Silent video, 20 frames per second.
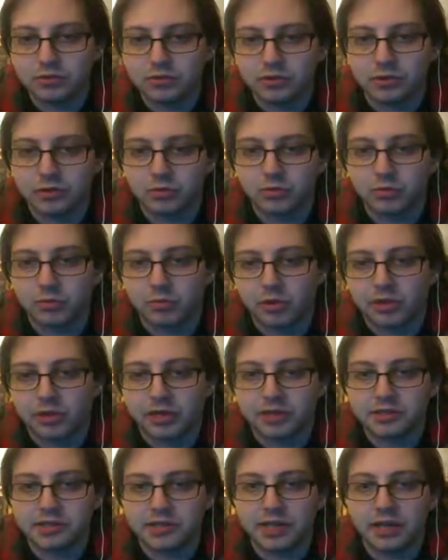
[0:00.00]
We're
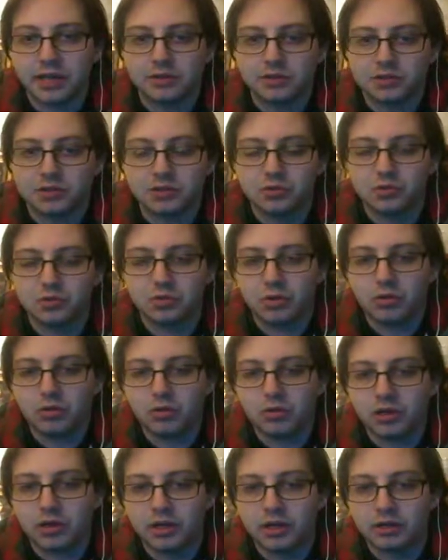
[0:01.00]
breaking it down to
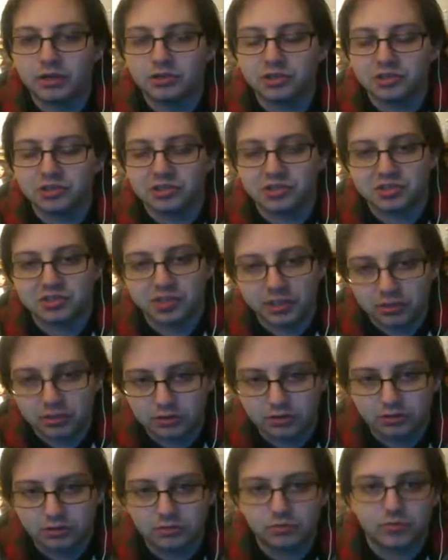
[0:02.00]
just a
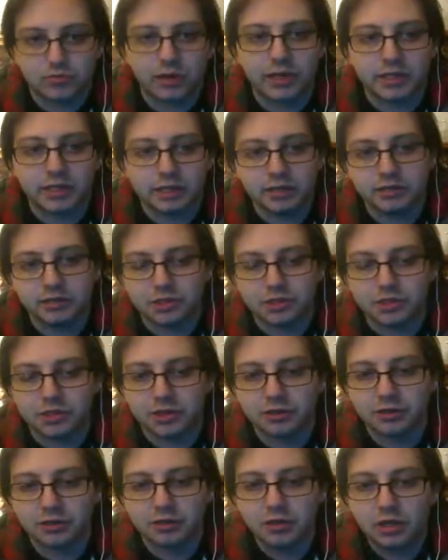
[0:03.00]
single ranking this
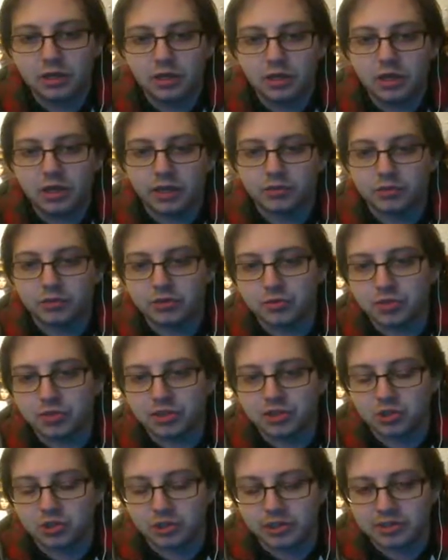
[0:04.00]
year, and we're doing
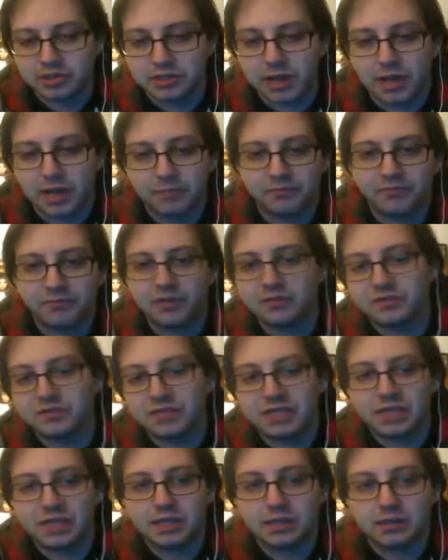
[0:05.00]
a straight top
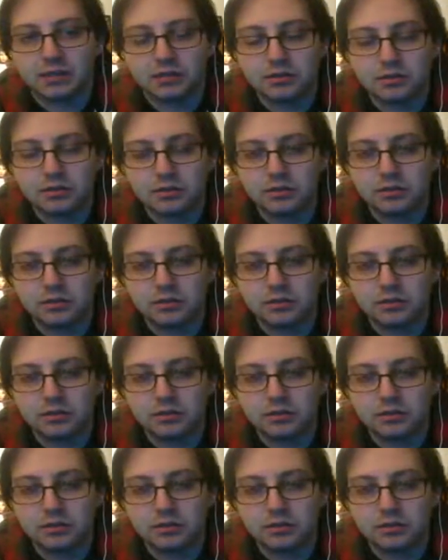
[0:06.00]
15.